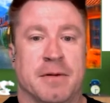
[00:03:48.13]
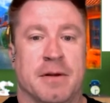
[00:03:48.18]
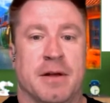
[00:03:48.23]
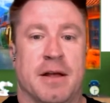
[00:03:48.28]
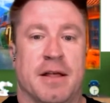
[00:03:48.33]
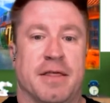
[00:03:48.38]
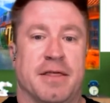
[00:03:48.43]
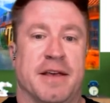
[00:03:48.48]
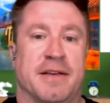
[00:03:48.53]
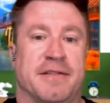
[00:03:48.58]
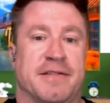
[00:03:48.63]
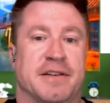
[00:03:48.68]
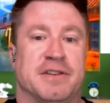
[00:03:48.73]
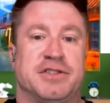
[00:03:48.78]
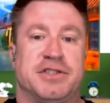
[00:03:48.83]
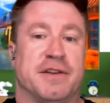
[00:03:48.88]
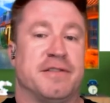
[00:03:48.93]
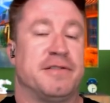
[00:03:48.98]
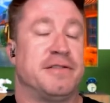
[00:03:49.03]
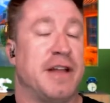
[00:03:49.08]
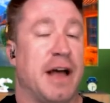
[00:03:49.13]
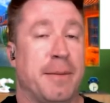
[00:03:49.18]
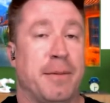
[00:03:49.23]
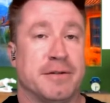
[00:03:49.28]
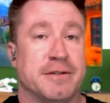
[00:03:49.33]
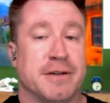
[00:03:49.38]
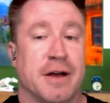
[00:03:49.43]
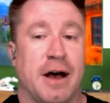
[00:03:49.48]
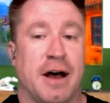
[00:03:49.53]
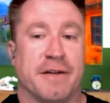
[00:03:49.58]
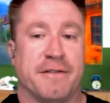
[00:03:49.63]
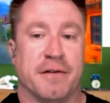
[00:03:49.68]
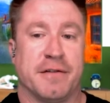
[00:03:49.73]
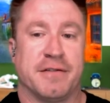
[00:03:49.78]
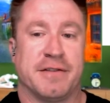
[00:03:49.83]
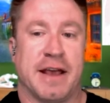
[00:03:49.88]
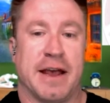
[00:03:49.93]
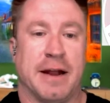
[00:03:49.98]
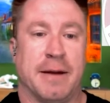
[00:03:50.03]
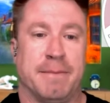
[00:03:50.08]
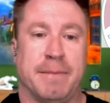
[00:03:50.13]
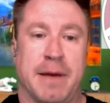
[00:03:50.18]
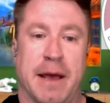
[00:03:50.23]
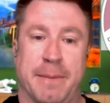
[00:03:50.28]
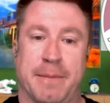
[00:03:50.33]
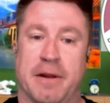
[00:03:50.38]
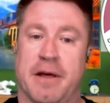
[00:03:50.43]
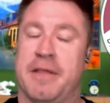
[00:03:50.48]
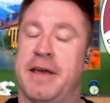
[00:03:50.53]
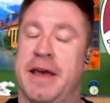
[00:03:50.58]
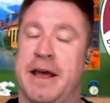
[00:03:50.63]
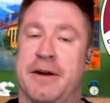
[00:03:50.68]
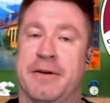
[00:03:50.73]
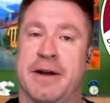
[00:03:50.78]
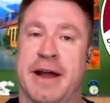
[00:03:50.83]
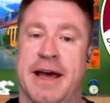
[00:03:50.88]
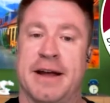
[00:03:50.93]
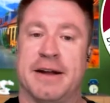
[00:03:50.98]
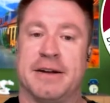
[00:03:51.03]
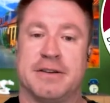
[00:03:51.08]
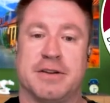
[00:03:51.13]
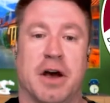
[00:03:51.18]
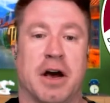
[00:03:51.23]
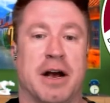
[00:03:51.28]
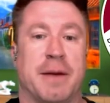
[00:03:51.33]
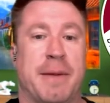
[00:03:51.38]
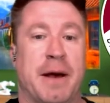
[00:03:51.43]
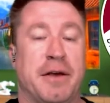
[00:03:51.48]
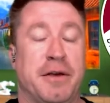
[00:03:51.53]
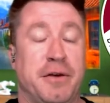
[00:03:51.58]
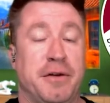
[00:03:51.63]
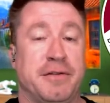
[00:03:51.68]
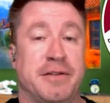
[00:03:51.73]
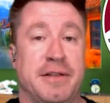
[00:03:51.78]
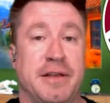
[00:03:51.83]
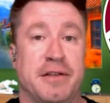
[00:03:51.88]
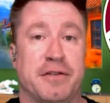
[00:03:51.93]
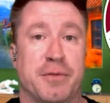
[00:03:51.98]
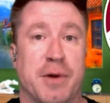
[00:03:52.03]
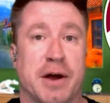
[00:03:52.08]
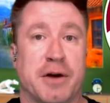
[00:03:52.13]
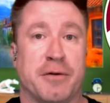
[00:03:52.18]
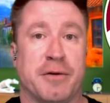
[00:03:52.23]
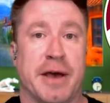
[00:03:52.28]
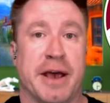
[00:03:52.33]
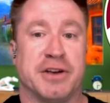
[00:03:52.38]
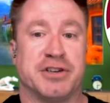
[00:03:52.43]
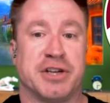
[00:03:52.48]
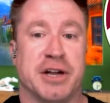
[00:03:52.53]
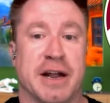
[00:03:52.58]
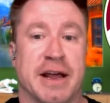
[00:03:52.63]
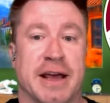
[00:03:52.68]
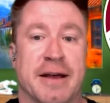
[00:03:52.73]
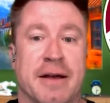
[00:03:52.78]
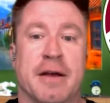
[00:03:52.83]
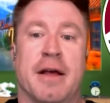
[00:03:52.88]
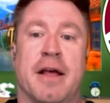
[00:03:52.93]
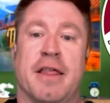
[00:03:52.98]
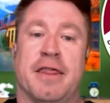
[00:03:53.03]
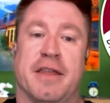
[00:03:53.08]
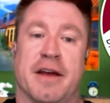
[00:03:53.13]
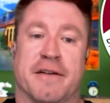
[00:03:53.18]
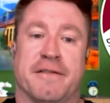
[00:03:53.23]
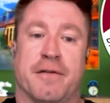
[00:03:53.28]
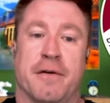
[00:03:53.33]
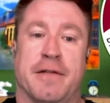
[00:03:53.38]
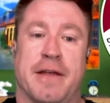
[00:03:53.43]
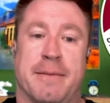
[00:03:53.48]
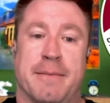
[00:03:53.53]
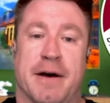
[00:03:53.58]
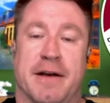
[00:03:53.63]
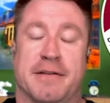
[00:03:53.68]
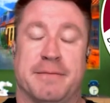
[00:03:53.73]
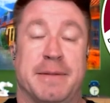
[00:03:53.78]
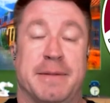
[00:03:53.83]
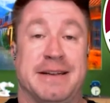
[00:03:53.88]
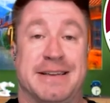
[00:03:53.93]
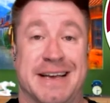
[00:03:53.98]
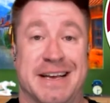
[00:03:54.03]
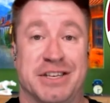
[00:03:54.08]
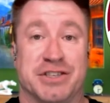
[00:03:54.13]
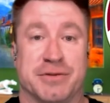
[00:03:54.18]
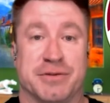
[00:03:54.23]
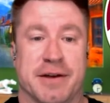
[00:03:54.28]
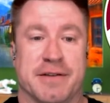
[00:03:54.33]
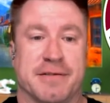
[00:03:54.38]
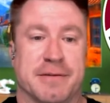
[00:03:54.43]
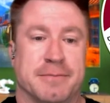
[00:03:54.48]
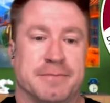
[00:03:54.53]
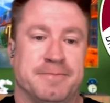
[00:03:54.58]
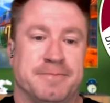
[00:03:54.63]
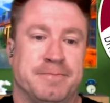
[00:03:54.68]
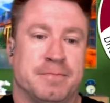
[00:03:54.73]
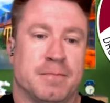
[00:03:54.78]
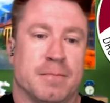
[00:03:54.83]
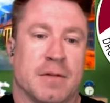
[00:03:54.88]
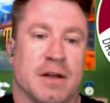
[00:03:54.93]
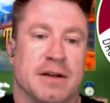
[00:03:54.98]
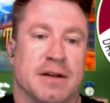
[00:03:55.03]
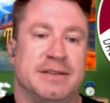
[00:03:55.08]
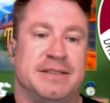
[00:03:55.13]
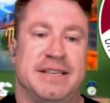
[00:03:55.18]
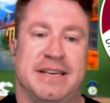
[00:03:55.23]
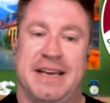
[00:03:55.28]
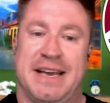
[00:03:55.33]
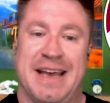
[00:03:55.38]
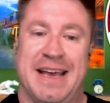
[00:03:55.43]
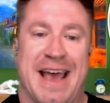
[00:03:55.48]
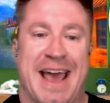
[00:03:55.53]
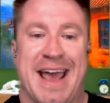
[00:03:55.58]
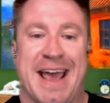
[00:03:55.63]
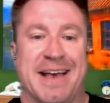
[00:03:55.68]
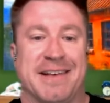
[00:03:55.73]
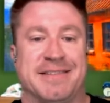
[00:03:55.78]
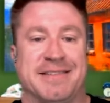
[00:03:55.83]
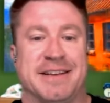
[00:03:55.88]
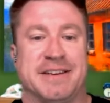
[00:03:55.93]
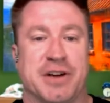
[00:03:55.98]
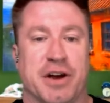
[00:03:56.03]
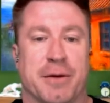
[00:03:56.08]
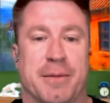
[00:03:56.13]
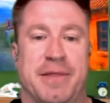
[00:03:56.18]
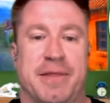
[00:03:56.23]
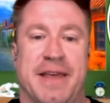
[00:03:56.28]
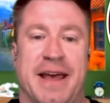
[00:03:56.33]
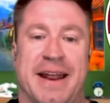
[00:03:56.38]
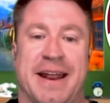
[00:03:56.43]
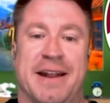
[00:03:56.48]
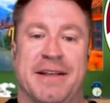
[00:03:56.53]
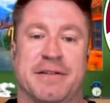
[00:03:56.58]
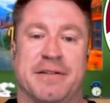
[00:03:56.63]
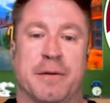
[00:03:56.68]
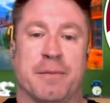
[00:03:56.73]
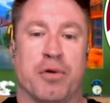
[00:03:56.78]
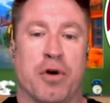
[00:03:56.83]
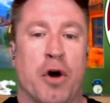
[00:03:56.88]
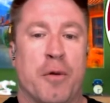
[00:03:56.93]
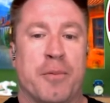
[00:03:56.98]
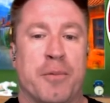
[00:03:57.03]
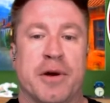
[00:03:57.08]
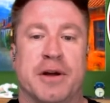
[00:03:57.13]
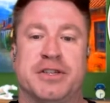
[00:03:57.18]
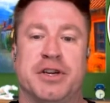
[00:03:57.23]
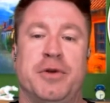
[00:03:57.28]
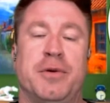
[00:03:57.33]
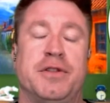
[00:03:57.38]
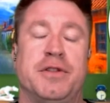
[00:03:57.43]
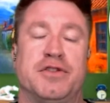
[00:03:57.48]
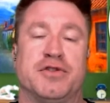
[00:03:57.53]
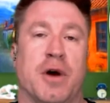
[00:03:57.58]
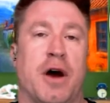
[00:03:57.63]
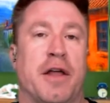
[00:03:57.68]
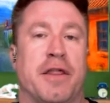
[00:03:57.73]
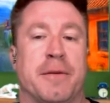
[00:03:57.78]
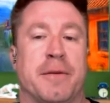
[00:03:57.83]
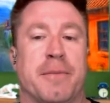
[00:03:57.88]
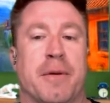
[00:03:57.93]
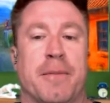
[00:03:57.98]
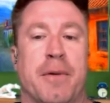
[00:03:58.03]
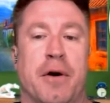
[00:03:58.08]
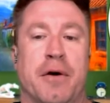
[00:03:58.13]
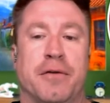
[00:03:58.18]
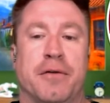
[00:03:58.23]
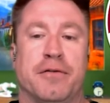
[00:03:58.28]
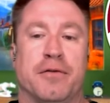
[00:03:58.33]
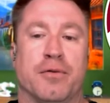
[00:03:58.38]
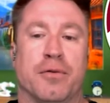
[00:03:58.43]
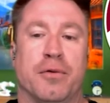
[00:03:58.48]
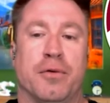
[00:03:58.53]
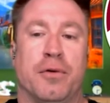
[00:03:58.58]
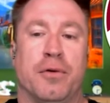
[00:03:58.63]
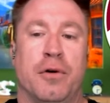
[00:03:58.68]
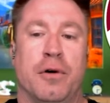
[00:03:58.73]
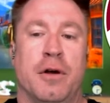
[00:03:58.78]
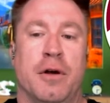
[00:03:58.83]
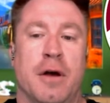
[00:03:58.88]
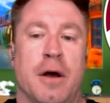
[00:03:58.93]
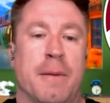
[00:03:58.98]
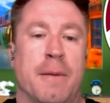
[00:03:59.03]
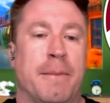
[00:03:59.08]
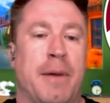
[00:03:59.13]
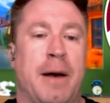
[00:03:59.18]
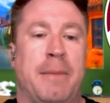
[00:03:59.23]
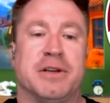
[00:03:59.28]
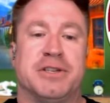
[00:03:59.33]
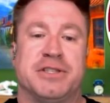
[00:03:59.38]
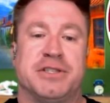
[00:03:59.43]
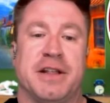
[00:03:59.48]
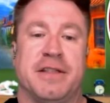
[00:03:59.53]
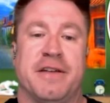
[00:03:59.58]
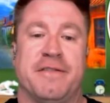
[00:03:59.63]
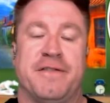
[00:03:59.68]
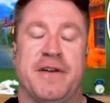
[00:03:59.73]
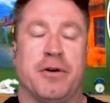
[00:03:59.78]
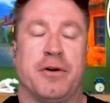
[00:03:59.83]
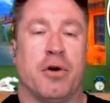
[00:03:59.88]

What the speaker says: This is just double talk for saying people on the internet talk about using these recreationally, therefore they must be dangerous. DEA has determined that it is appropriate to withdraw the proposed rule published in the Federal